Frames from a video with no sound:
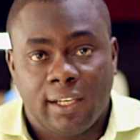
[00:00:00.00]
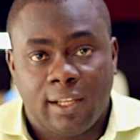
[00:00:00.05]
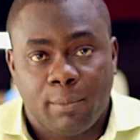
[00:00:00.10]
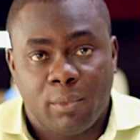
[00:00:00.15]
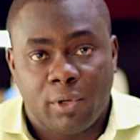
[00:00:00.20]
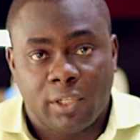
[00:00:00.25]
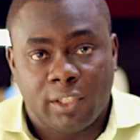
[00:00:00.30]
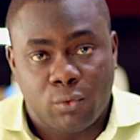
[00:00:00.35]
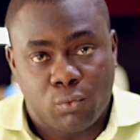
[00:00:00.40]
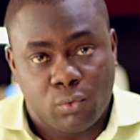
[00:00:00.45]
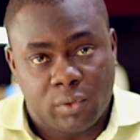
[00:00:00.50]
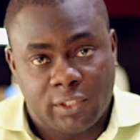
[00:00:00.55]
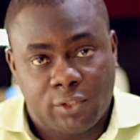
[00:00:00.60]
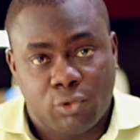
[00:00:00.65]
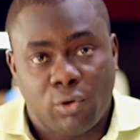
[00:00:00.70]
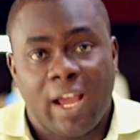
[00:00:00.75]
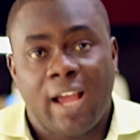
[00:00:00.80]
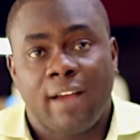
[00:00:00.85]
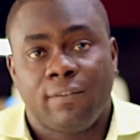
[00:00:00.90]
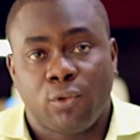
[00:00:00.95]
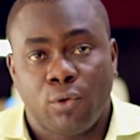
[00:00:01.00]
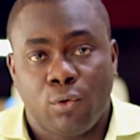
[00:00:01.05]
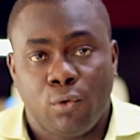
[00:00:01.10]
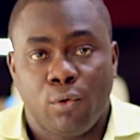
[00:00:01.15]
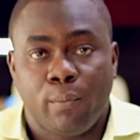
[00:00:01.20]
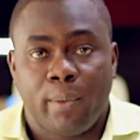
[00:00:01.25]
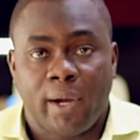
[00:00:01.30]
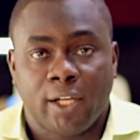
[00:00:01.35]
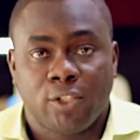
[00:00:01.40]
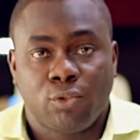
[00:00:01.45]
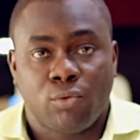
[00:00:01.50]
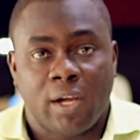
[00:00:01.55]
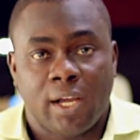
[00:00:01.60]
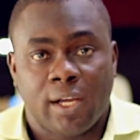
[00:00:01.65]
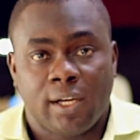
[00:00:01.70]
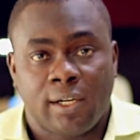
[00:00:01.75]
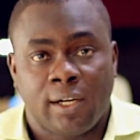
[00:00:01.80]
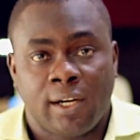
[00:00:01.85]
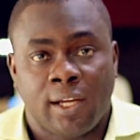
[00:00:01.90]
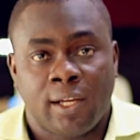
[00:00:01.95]
let money waste, so I have to go back to
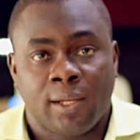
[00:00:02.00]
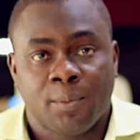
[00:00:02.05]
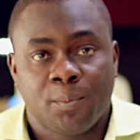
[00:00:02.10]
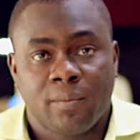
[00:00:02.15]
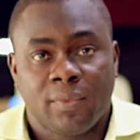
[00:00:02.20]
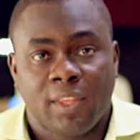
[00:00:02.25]
Accra.